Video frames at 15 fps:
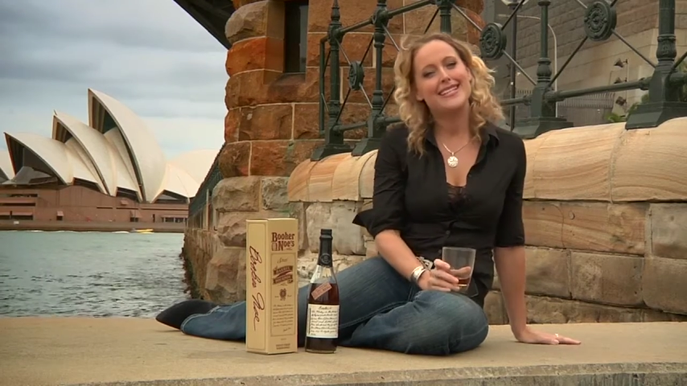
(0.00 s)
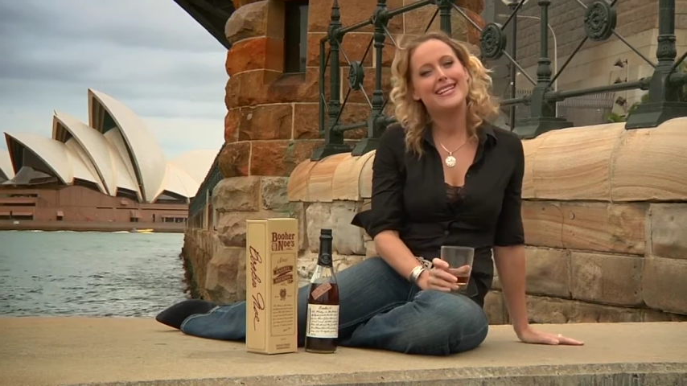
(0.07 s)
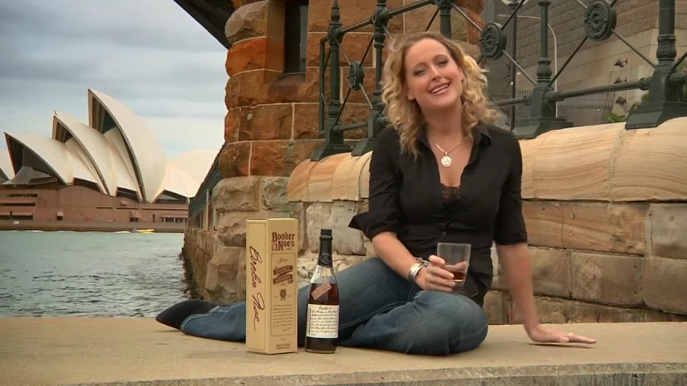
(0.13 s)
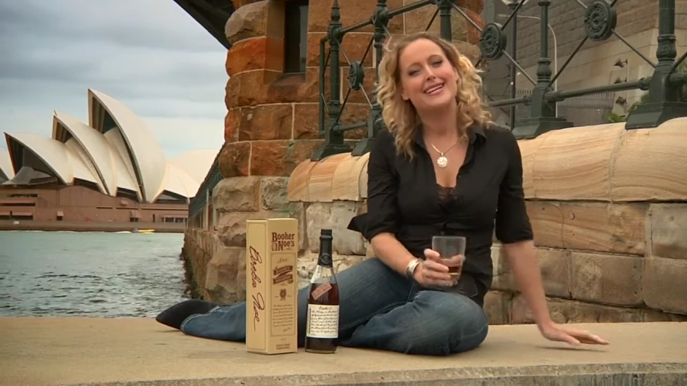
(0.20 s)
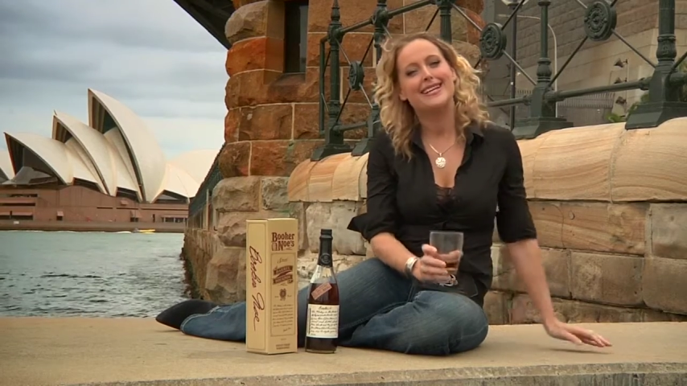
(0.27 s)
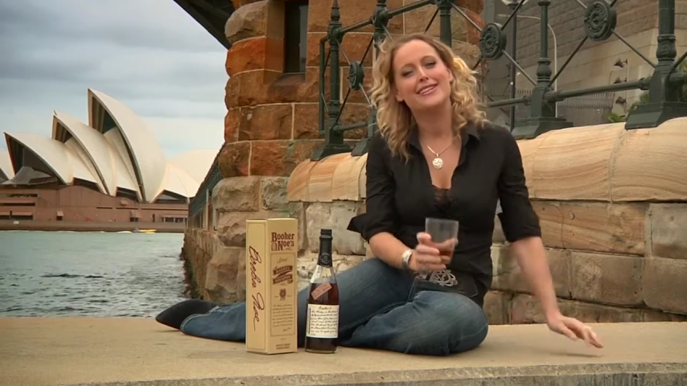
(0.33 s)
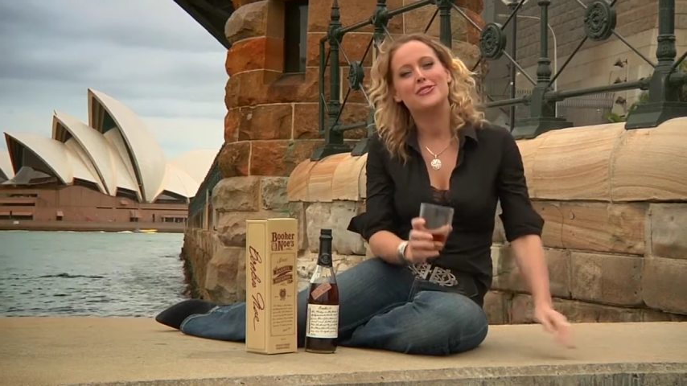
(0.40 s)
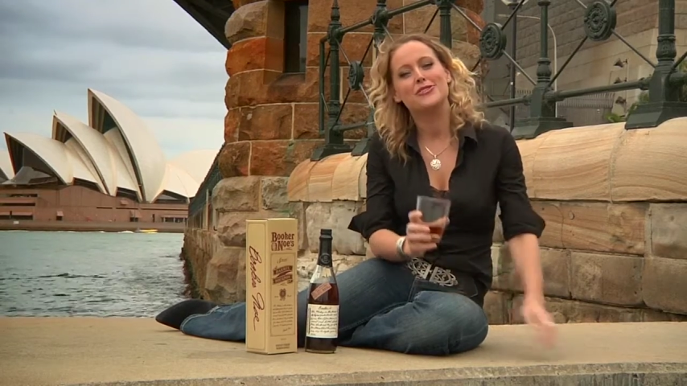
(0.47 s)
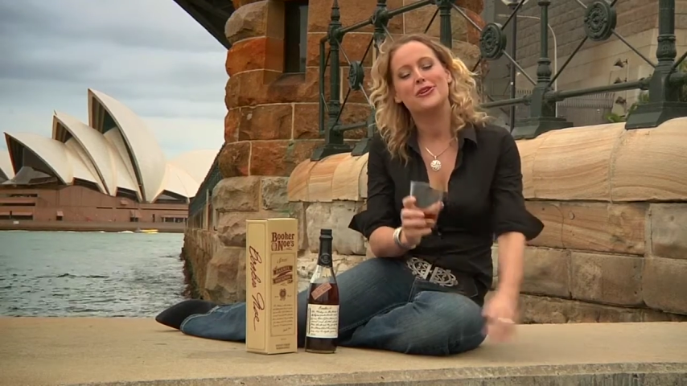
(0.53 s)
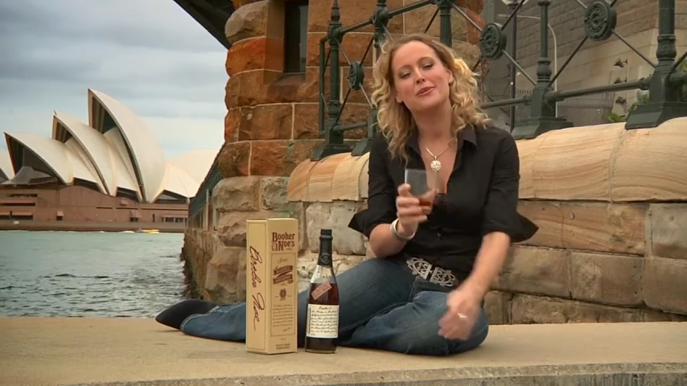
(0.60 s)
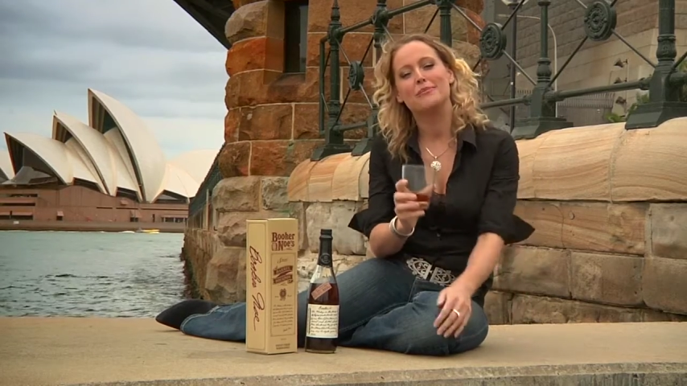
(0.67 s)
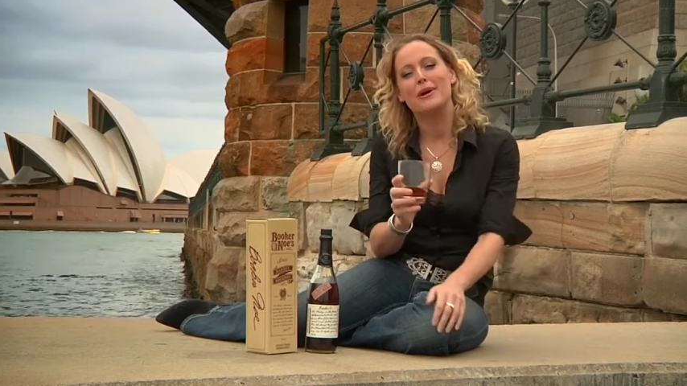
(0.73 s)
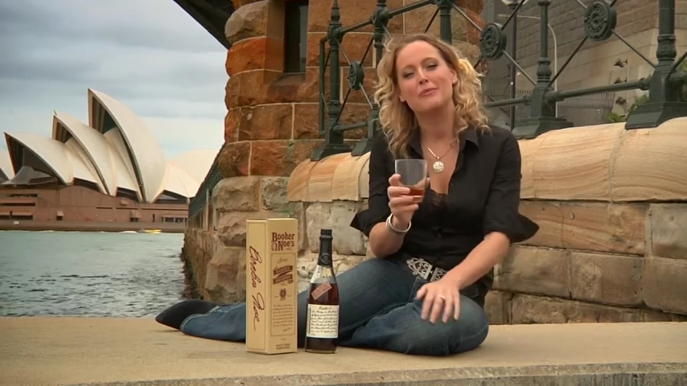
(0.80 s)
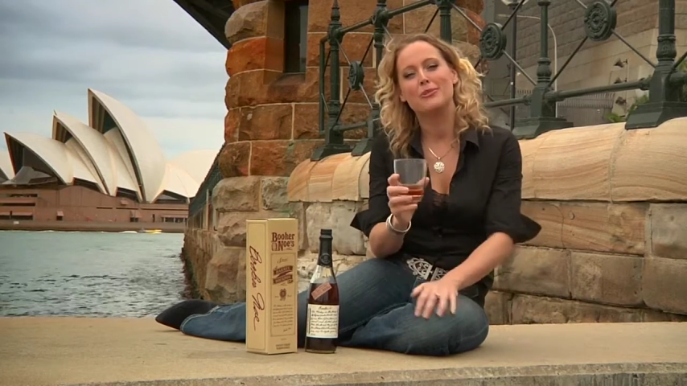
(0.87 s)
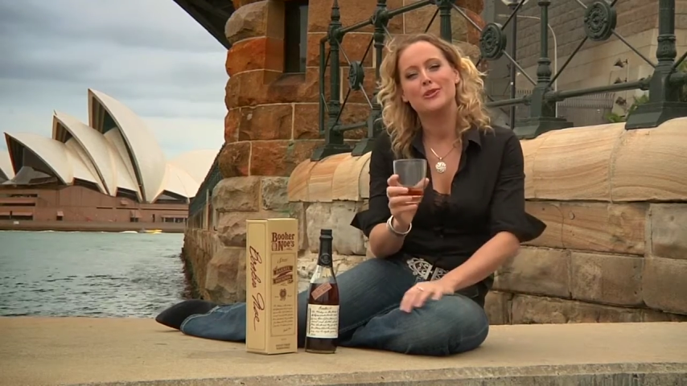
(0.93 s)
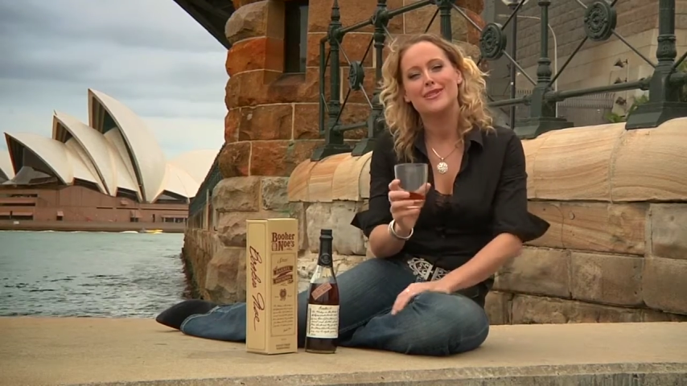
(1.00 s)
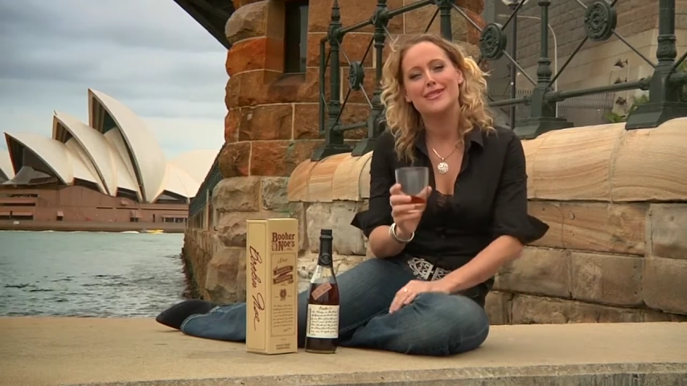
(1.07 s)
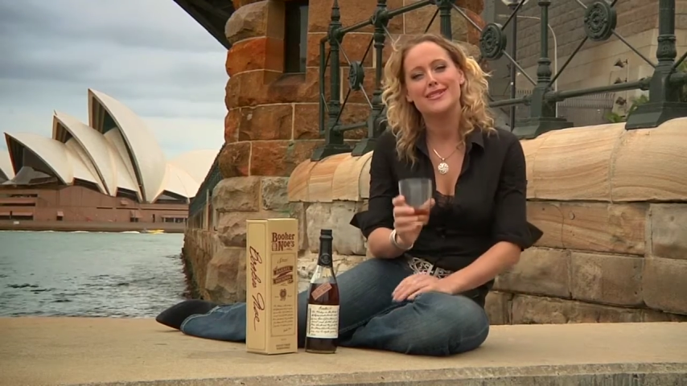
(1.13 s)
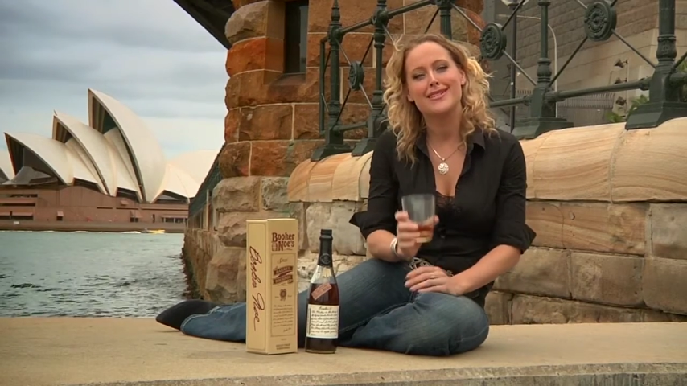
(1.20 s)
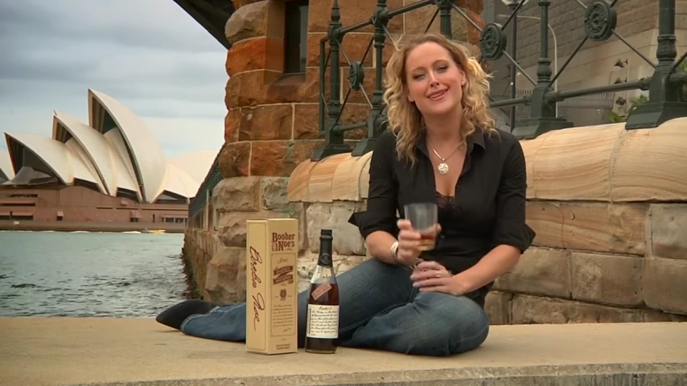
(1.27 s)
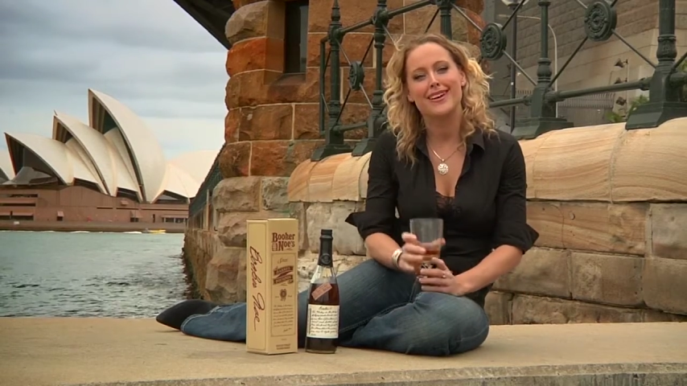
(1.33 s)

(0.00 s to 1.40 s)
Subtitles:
here enjoying my Booker's,